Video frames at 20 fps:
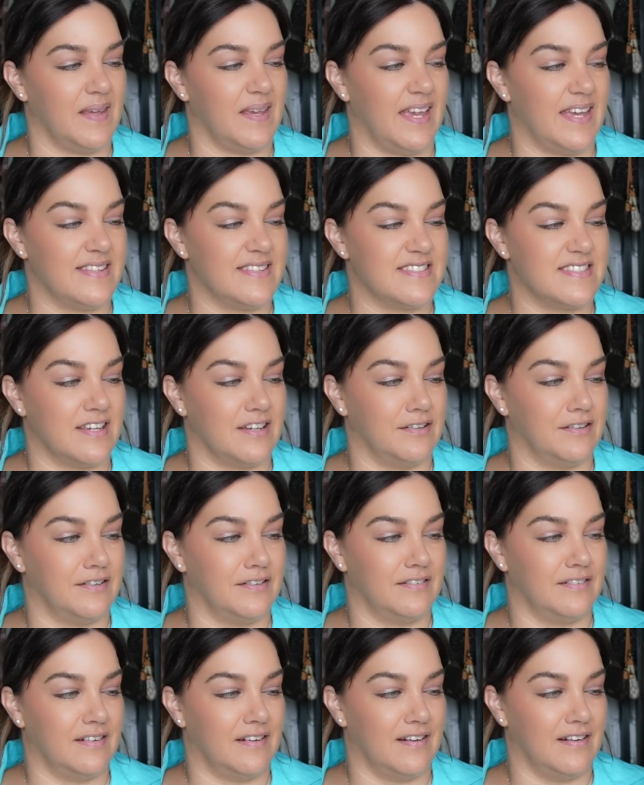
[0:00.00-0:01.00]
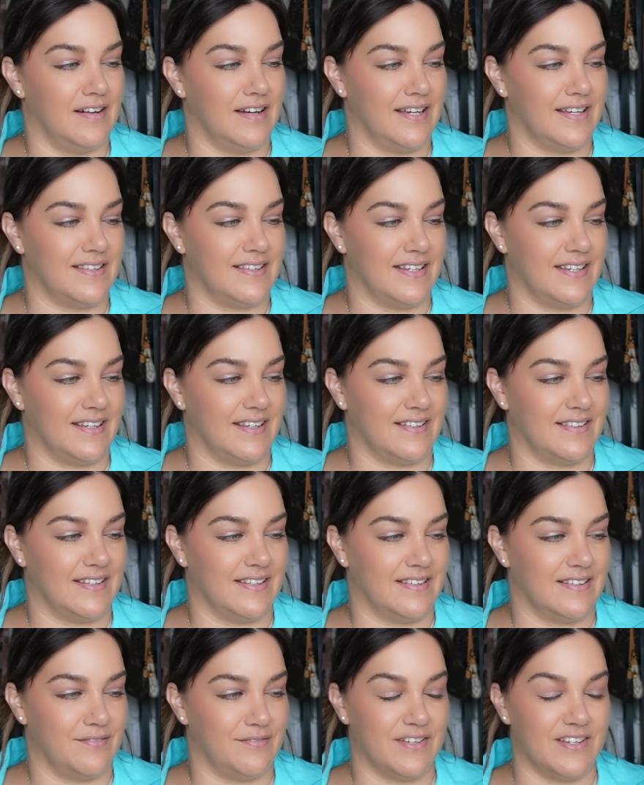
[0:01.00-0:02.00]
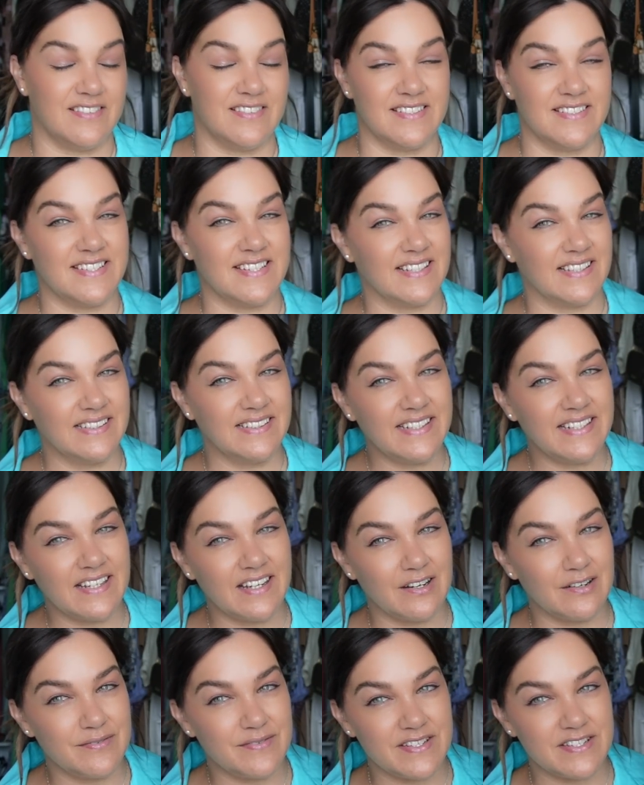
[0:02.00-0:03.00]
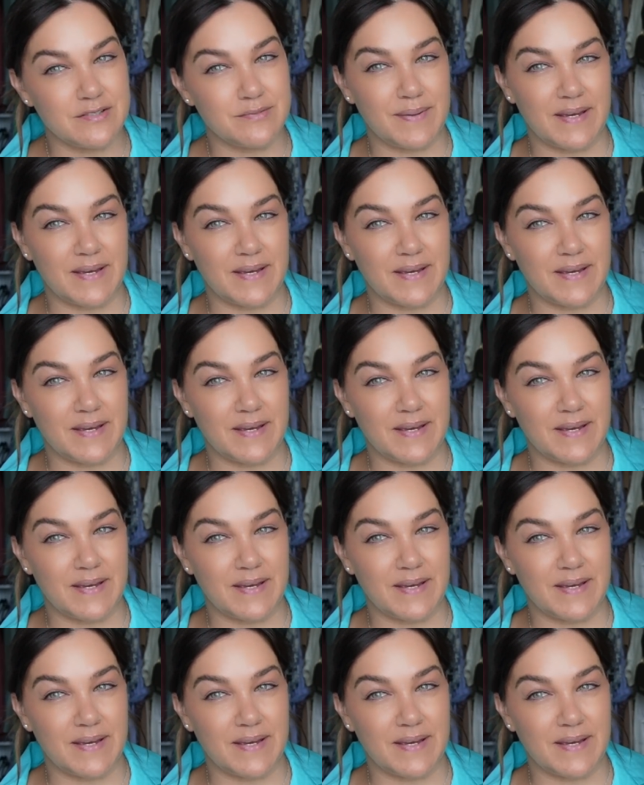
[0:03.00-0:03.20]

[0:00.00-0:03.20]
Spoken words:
And so I think that the versatility of this